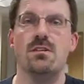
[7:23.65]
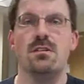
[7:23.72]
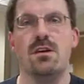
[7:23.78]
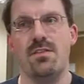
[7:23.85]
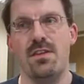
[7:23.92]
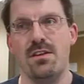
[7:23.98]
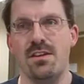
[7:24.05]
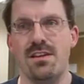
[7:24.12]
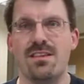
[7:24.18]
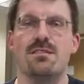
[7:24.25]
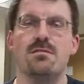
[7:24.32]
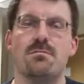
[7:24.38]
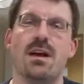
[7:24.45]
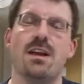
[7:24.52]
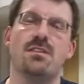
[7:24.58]
and then listen
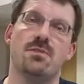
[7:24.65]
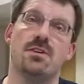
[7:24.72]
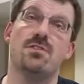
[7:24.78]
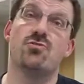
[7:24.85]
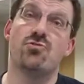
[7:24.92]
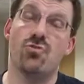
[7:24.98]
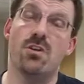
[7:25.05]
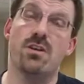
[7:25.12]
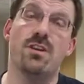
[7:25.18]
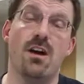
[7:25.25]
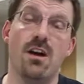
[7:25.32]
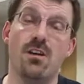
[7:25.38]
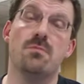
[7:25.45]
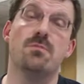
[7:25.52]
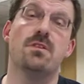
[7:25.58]
back to it, and try and
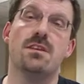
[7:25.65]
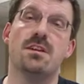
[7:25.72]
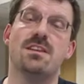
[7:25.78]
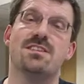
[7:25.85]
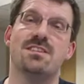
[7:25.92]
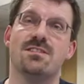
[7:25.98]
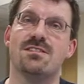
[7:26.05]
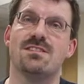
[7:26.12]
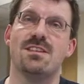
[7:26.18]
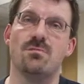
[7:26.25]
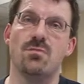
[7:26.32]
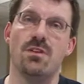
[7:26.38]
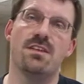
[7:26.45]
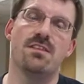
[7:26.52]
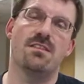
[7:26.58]
hope that I actually understand
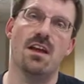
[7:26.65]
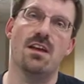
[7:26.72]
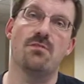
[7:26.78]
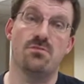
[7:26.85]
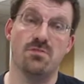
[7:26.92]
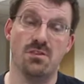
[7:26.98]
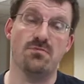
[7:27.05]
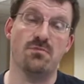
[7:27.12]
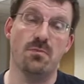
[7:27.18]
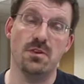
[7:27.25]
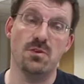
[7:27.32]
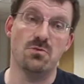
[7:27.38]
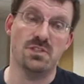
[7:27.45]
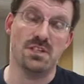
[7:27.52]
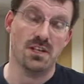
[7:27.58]
what he's saying just from the
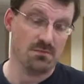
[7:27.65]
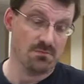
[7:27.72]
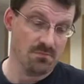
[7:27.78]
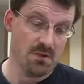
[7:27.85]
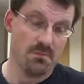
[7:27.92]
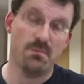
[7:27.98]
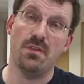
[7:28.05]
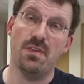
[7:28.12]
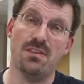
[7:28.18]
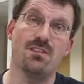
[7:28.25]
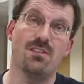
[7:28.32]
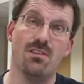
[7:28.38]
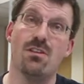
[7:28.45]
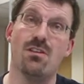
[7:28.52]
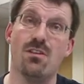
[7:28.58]
audio. But there's a
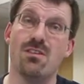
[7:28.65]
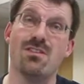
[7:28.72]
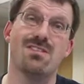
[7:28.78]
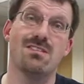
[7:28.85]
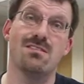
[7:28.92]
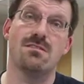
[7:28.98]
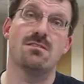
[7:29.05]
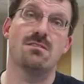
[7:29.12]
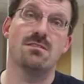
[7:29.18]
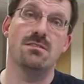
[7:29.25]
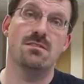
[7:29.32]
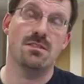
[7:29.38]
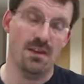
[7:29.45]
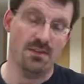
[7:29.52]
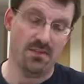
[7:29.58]
lot lost
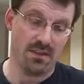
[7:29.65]
in